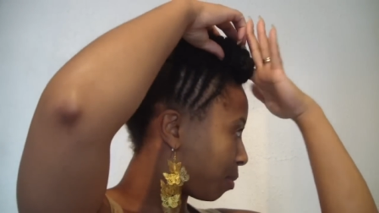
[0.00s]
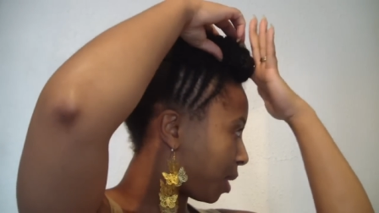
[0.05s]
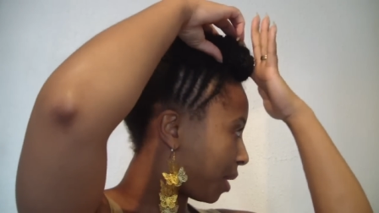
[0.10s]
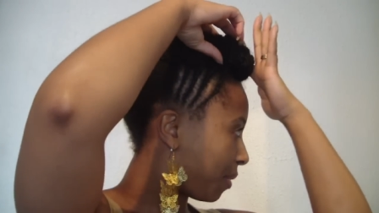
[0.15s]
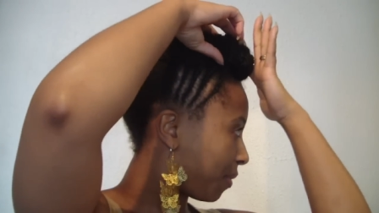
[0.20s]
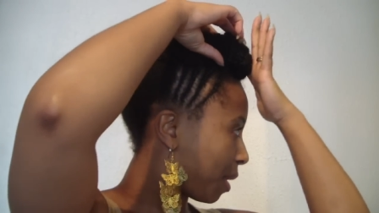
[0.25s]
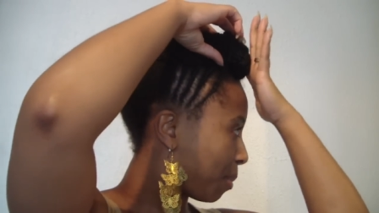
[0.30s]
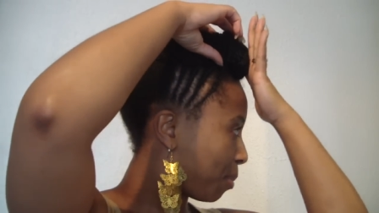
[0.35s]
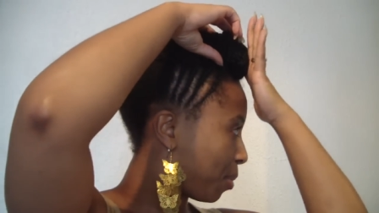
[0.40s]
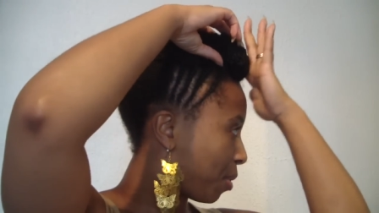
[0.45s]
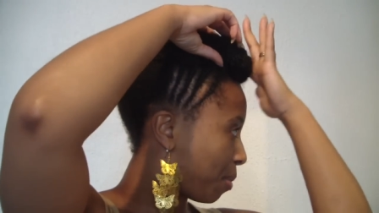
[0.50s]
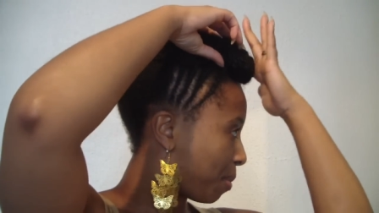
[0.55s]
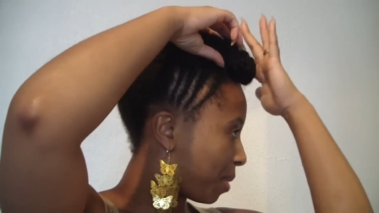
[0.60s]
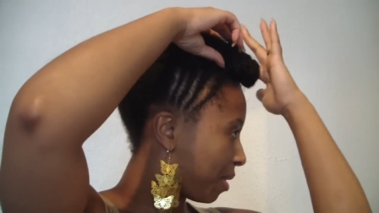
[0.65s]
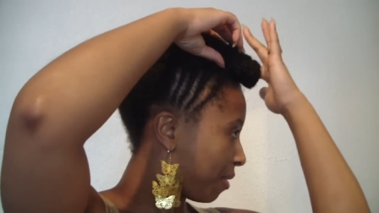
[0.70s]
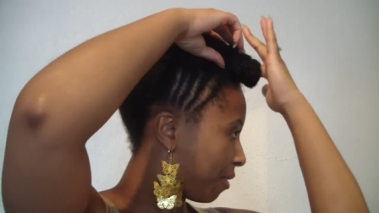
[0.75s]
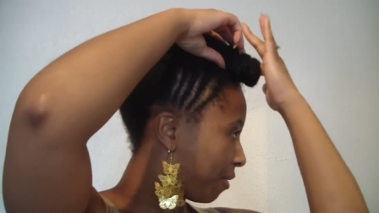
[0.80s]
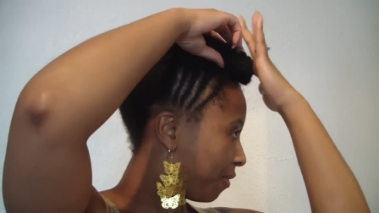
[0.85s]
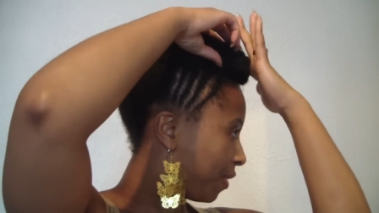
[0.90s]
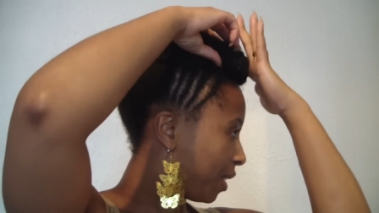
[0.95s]
but if I put
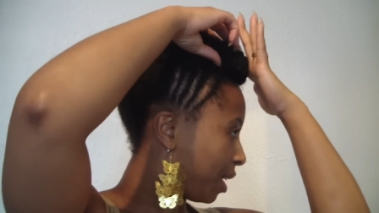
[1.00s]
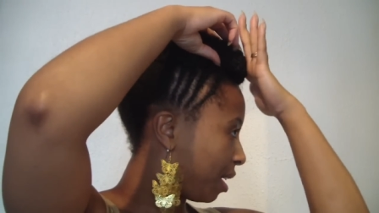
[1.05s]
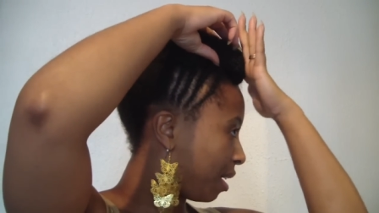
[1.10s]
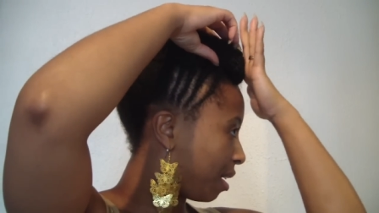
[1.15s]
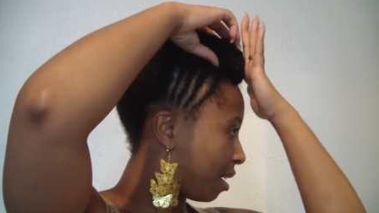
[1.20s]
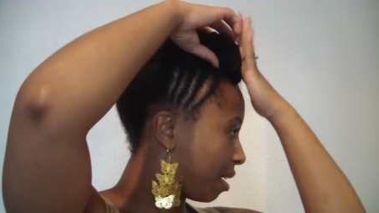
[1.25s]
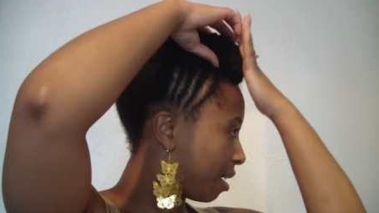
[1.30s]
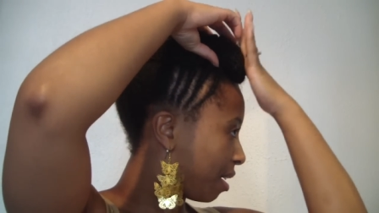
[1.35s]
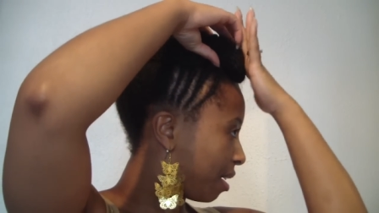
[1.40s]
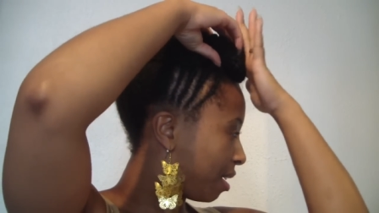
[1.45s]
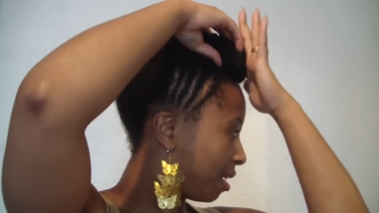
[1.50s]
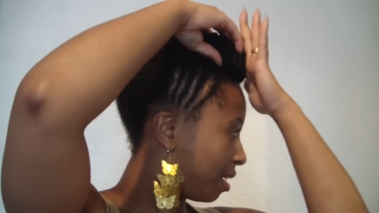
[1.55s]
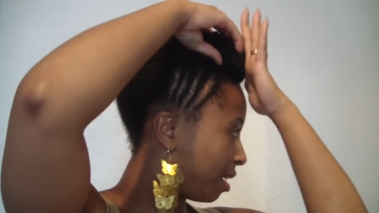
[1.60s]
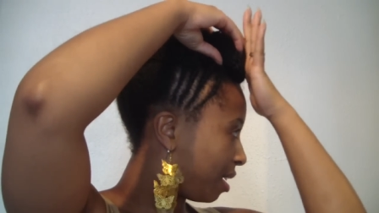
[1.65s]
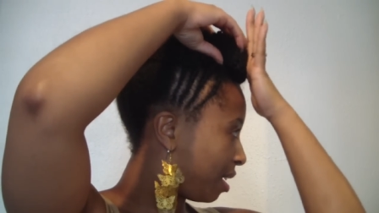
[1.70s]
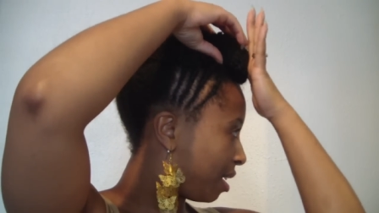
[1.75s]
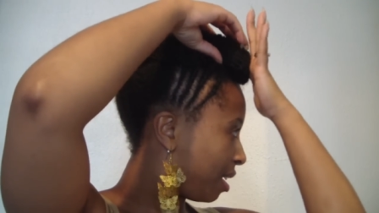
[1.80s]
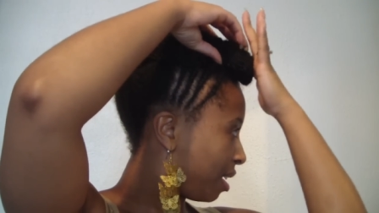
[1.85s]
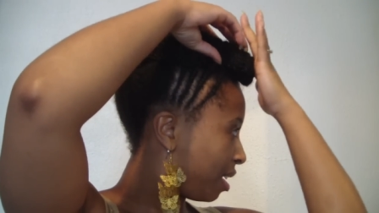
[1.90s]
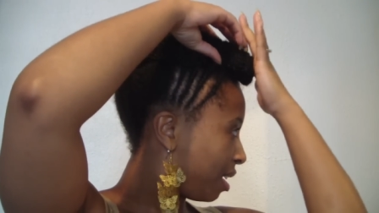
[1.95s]
my finger
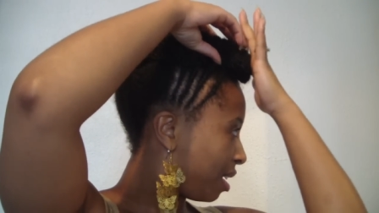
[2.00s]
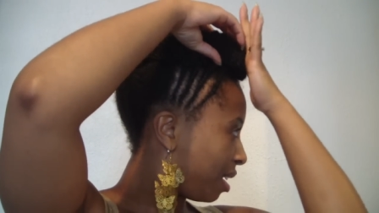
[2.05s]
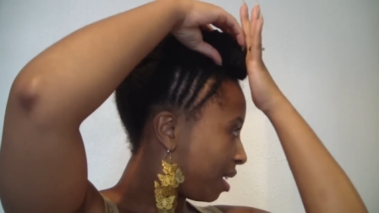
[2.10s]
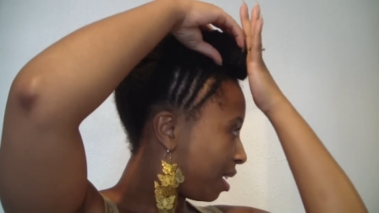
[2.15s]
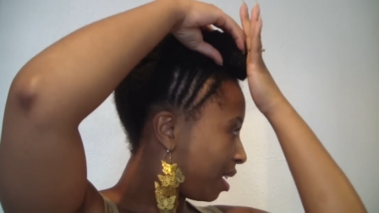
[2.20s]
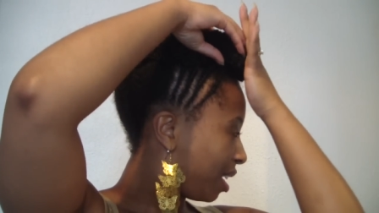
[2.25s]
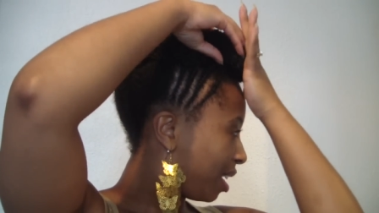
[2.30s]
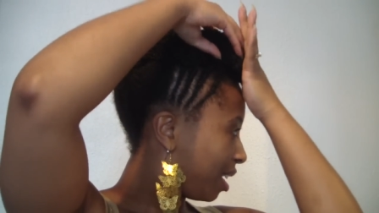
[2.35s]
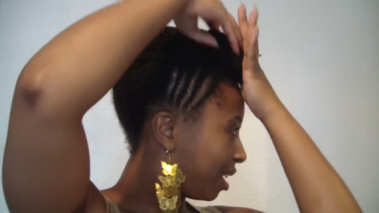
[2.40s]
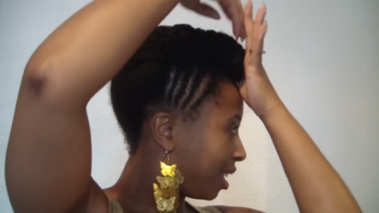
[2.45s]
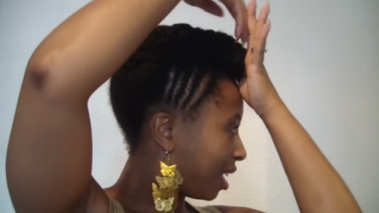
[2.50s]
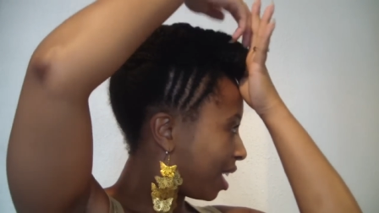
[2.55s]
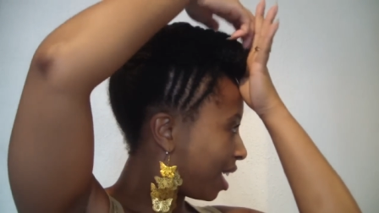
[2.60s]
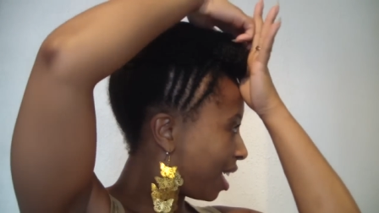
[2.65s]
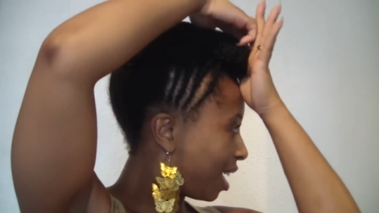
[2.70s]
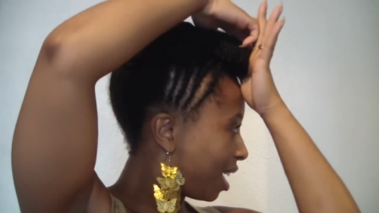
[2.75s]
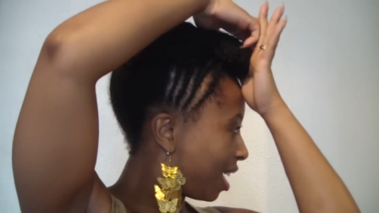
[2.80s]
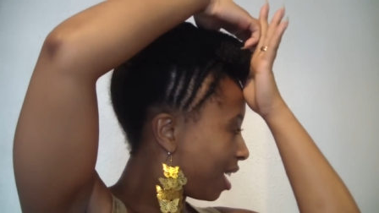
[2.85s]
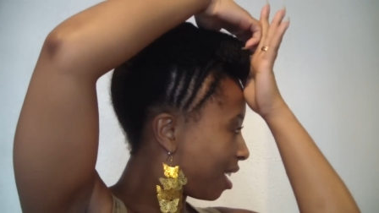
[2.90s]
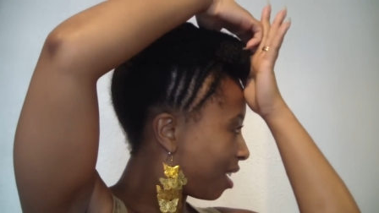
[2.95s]
in
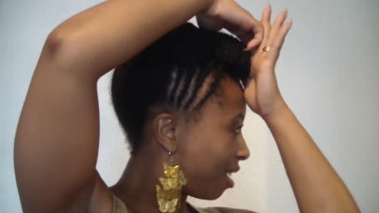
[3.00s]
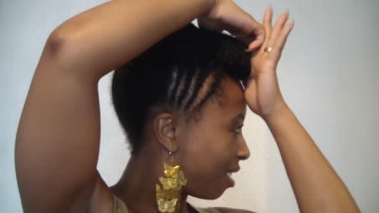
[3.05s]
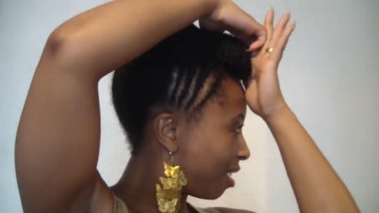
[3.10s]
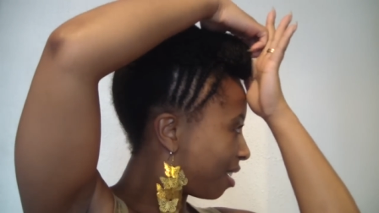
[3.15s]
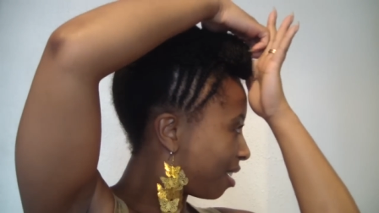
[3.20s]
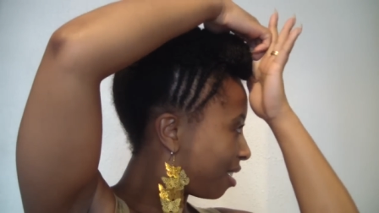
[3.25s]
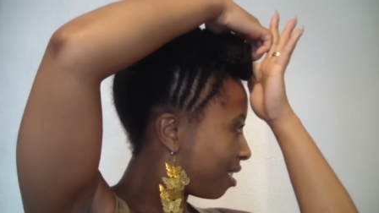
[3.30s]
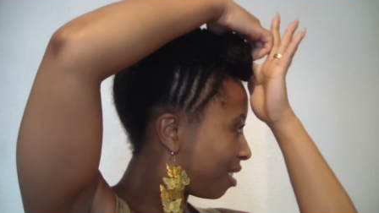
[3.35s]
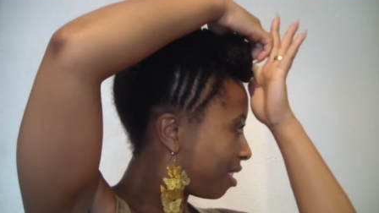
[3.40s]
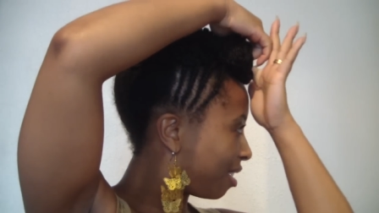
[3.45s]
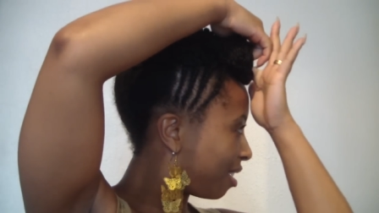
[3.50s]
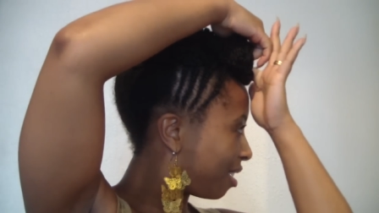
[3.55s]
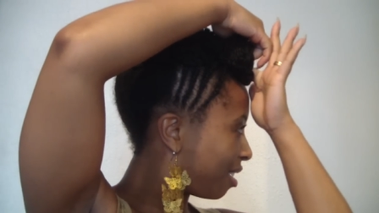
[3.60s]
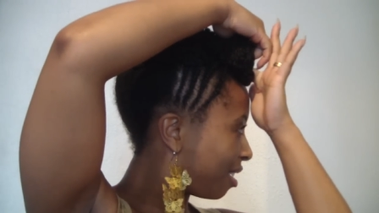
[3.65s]
here,